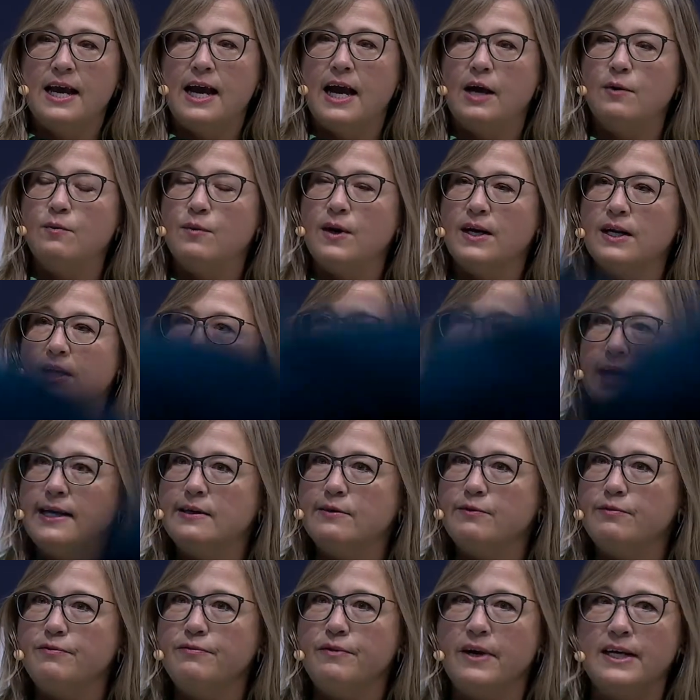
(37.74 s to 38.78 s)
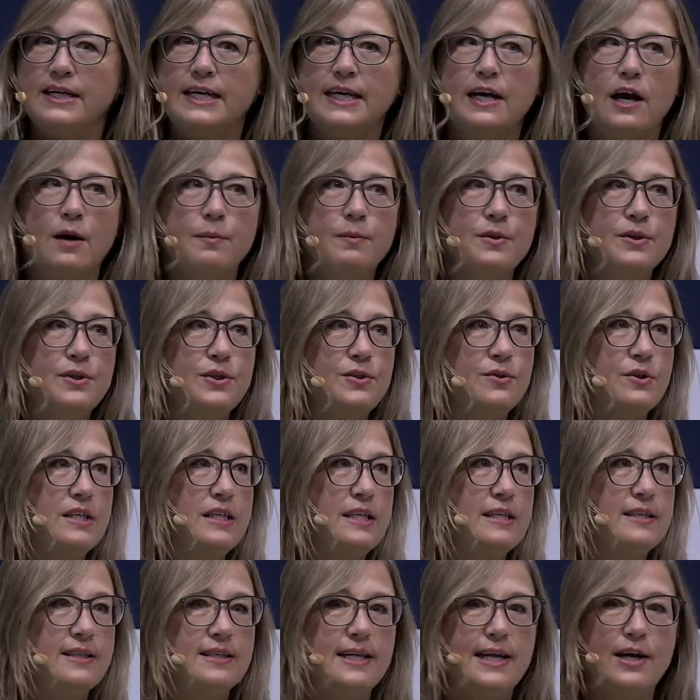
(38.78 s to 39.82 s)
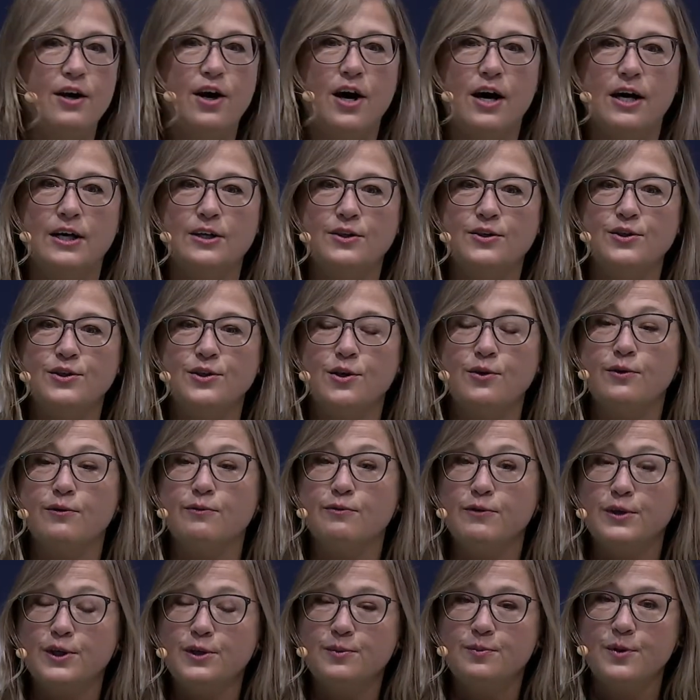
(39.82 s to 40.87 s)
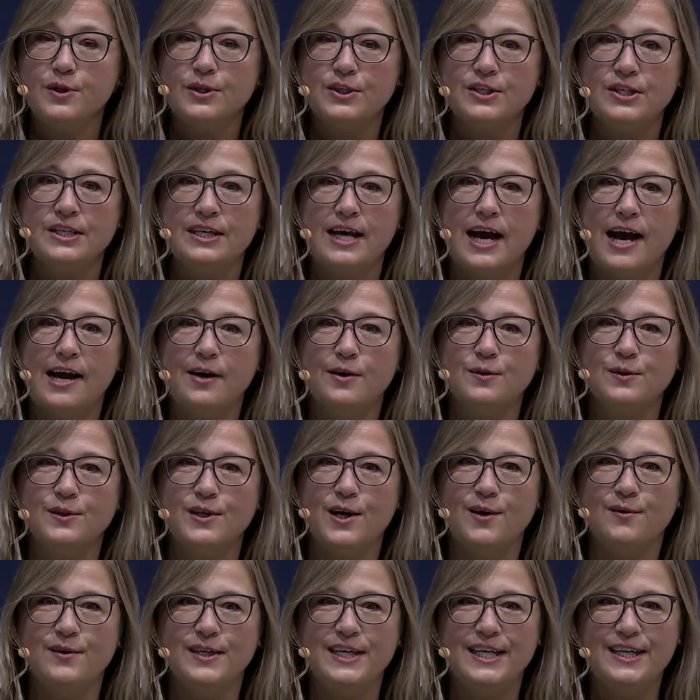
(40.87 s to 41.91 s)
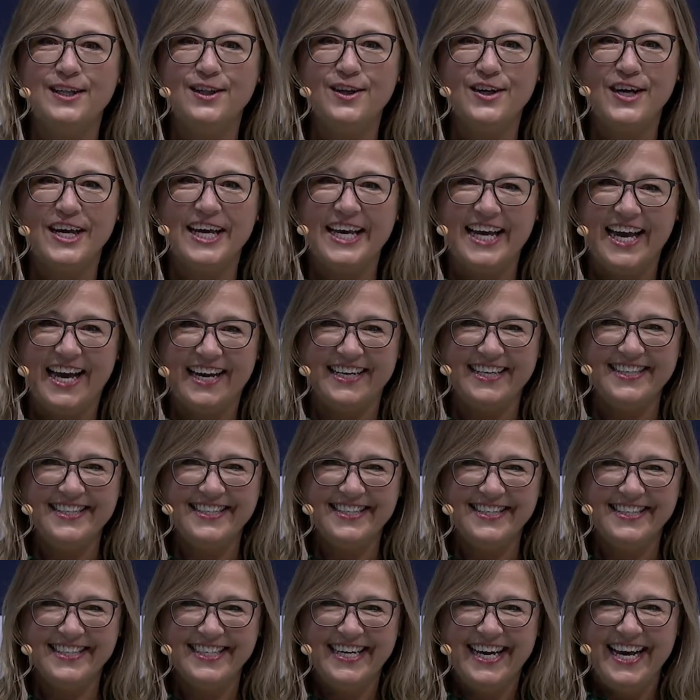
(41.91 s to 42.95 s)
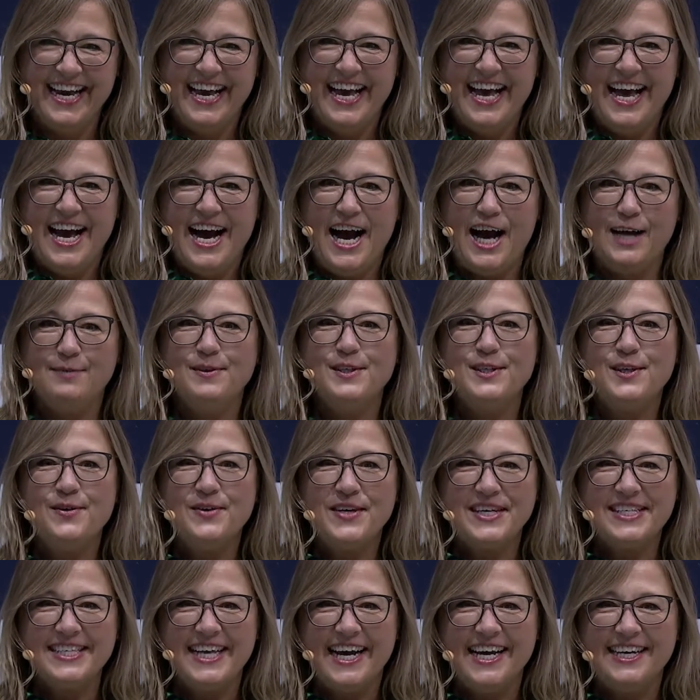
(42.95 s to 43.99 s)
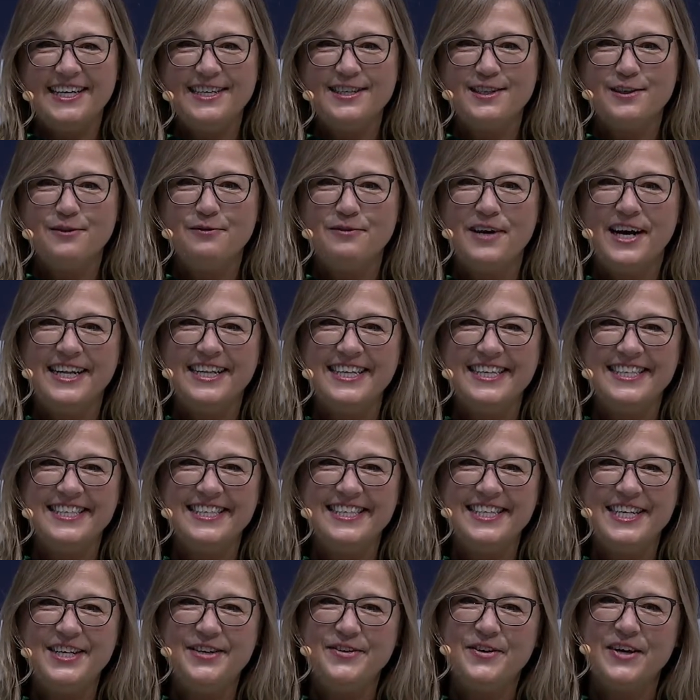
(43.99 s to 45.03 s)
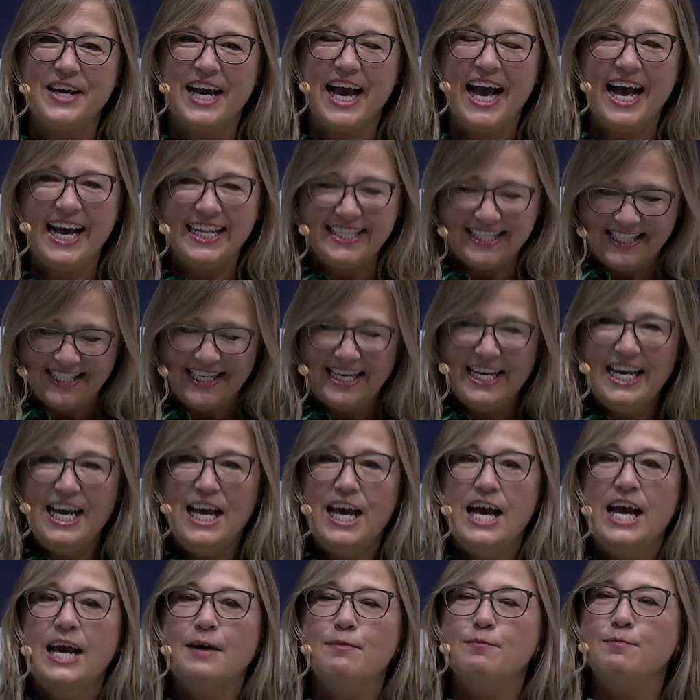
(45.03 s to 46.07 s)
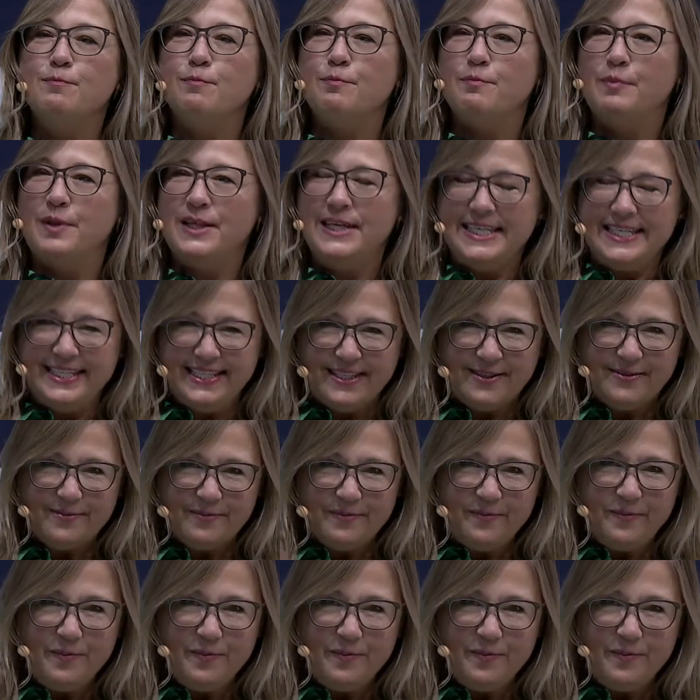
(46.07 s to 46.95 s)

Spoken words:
and what kind of funding opportunities there are. So the first person who's already looking at us, I'm so excited to finally see you, Katz. Please